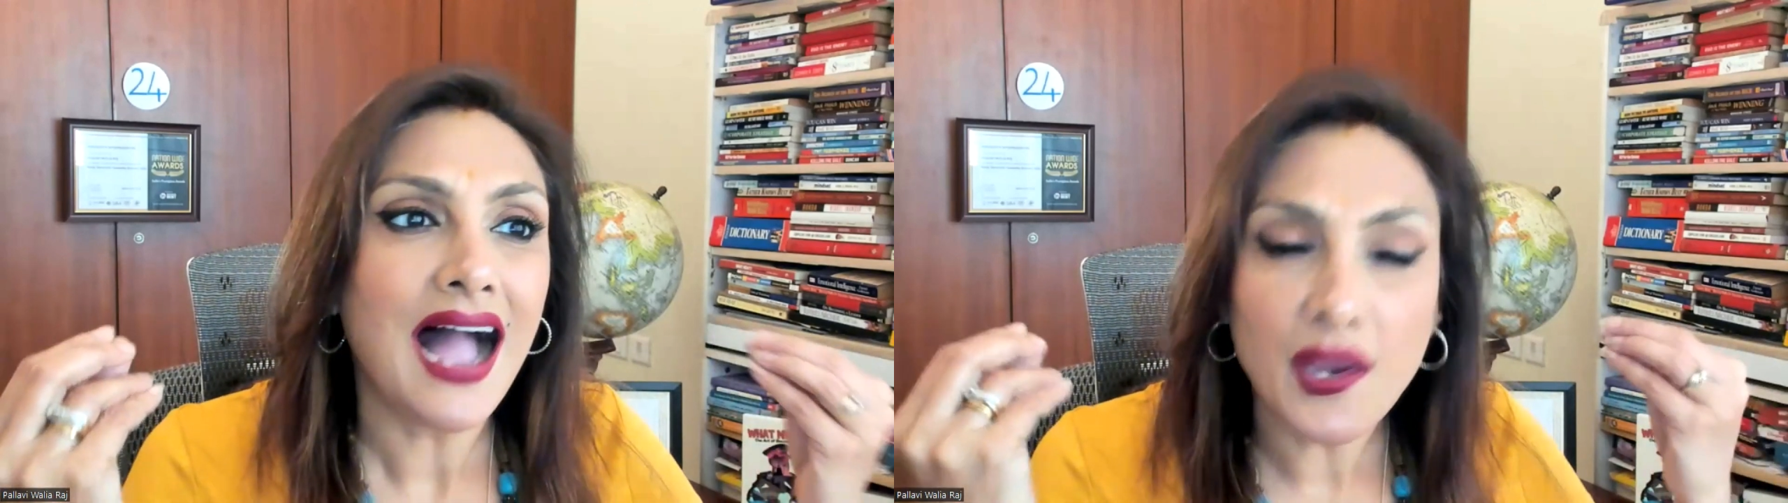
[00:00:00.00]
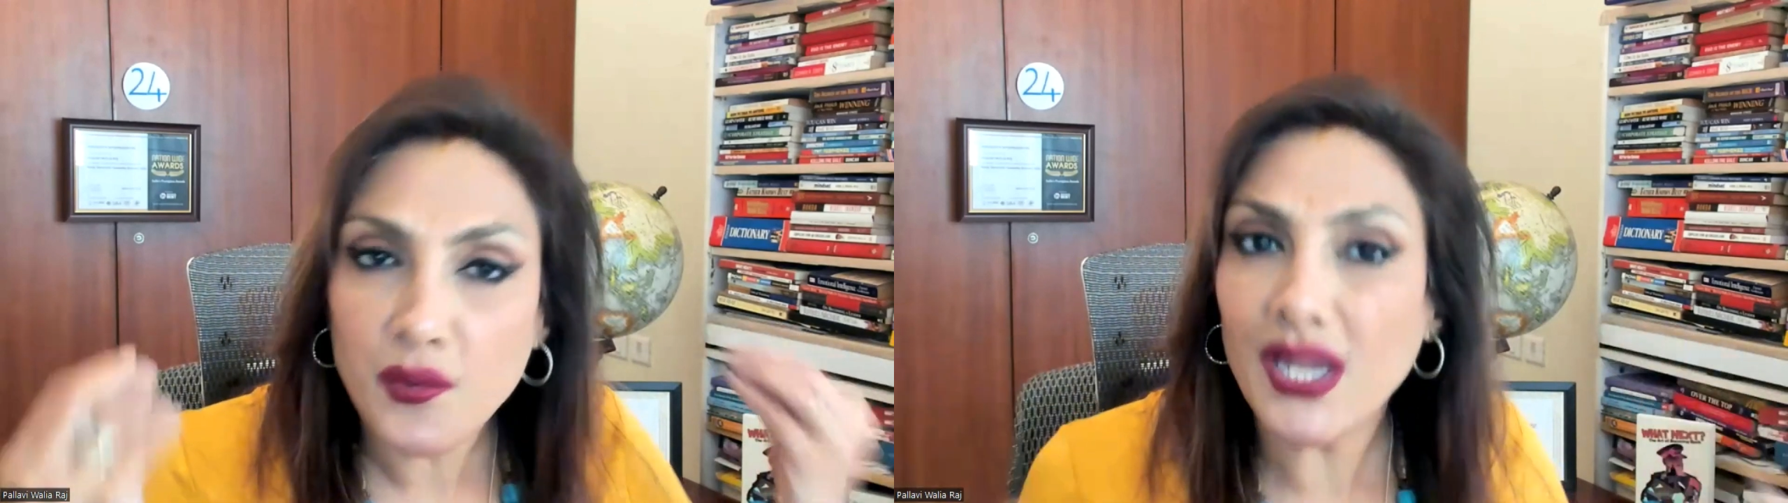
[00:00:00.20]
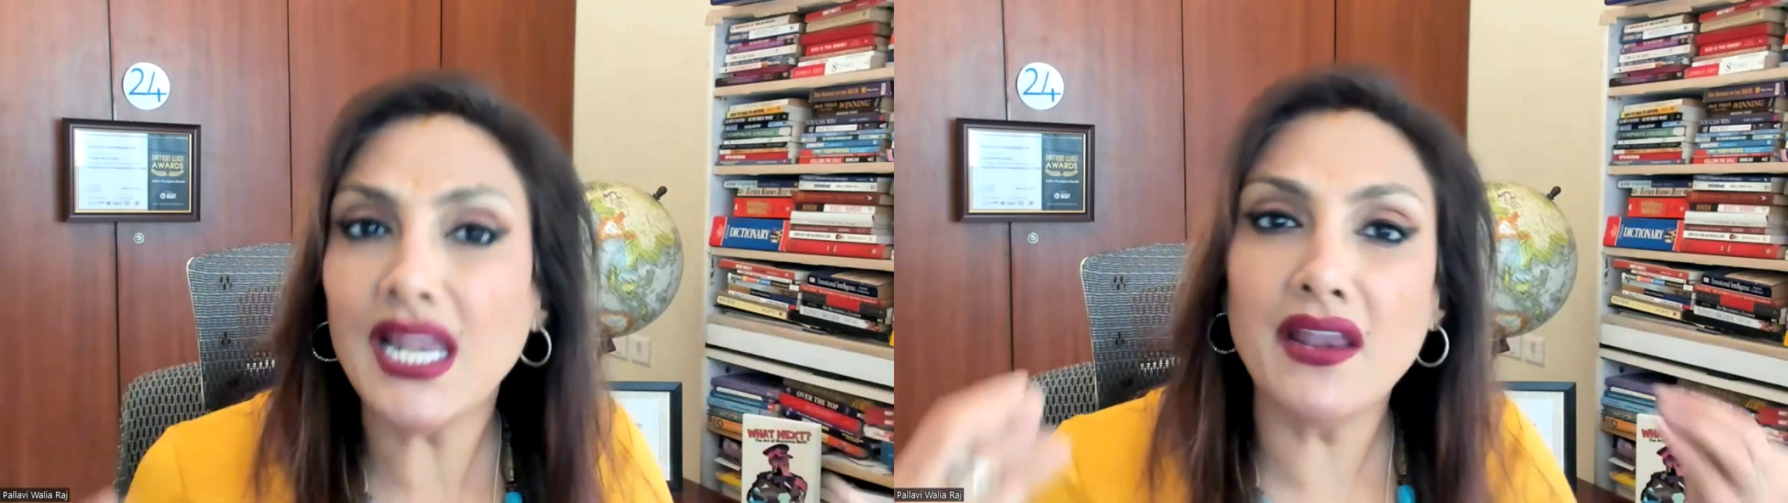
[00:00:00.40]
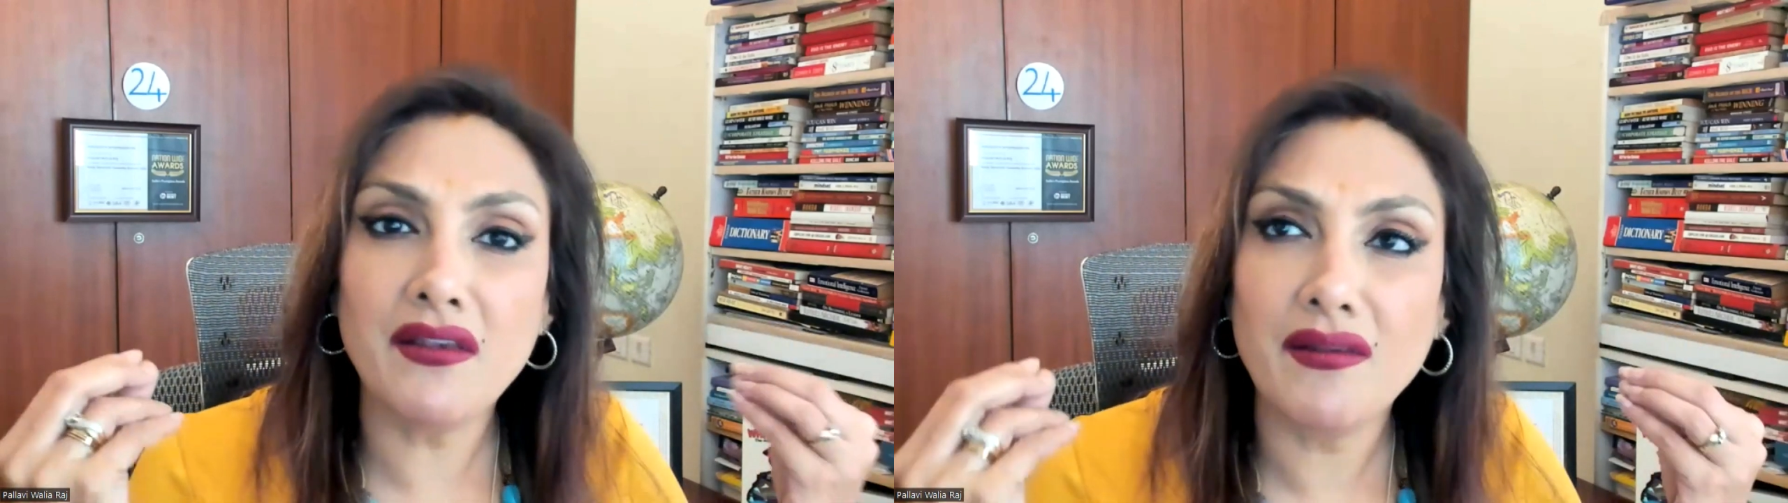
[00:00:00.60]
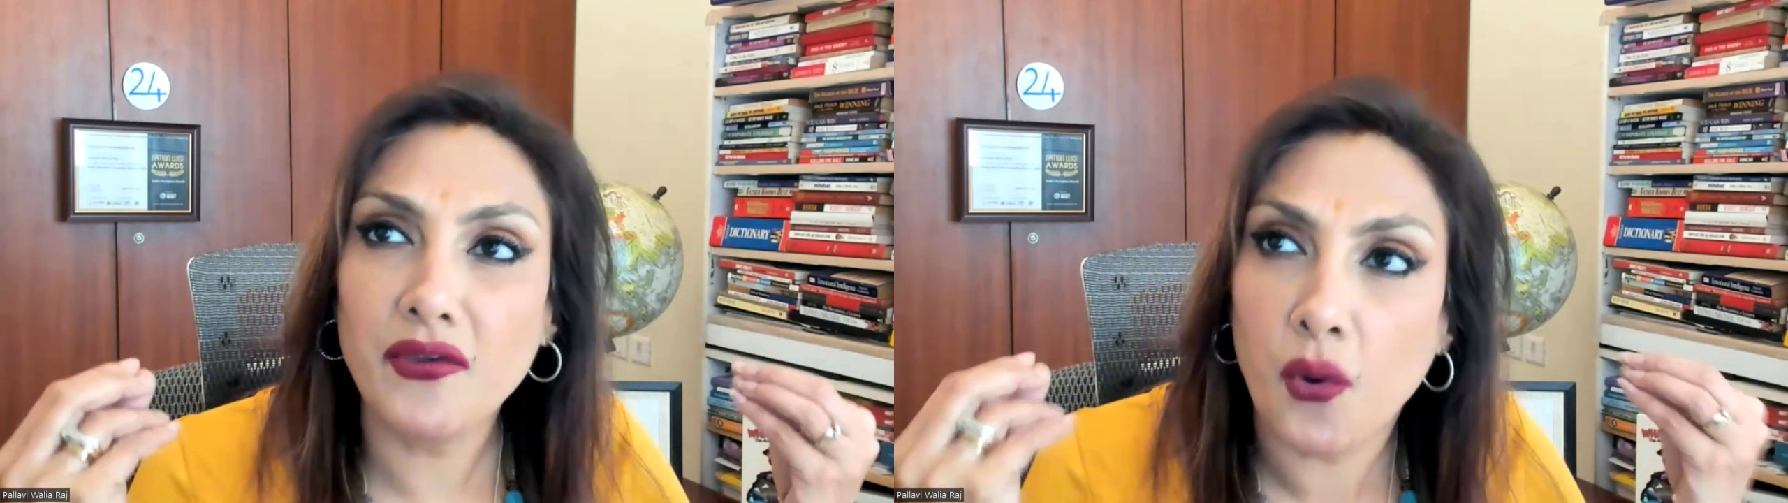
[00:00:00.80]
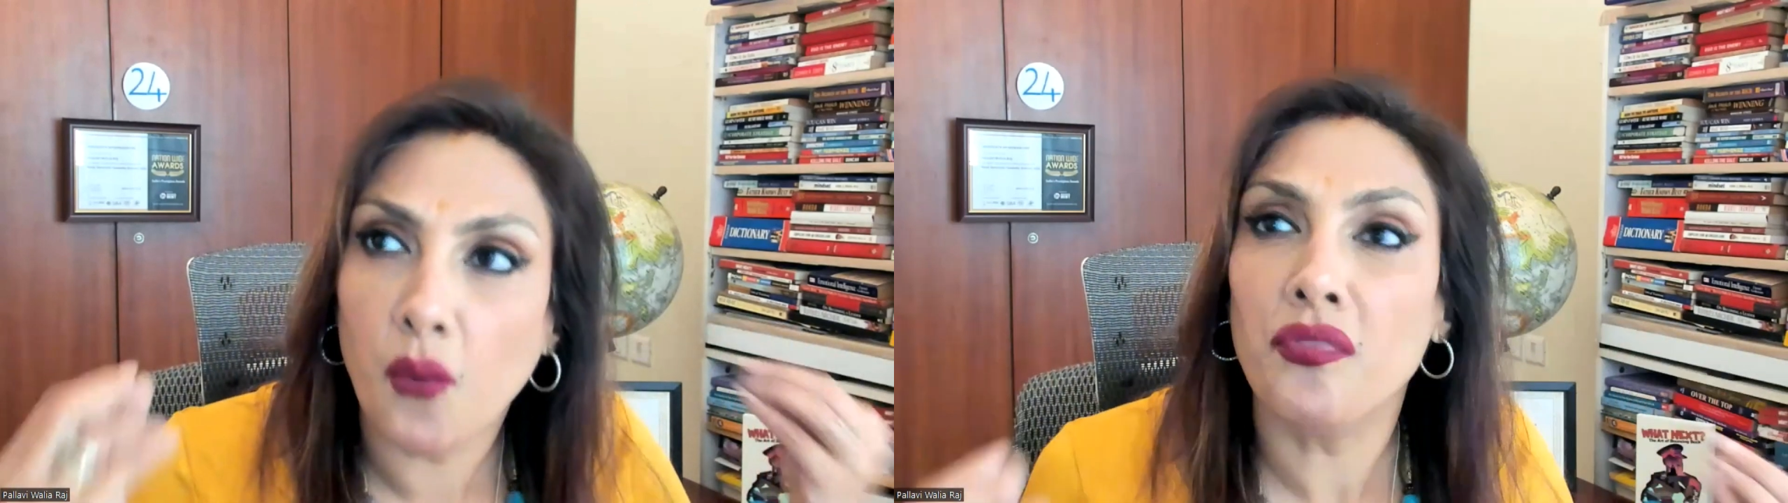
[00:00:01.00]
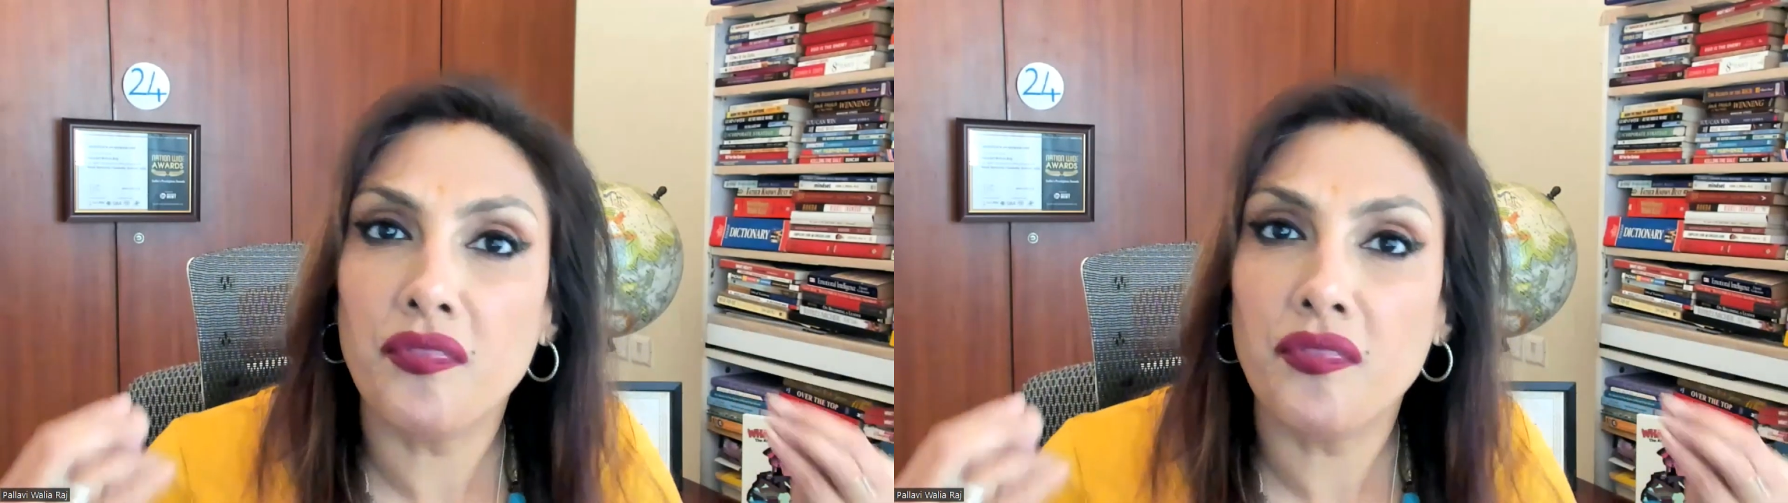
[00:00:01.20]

I really don't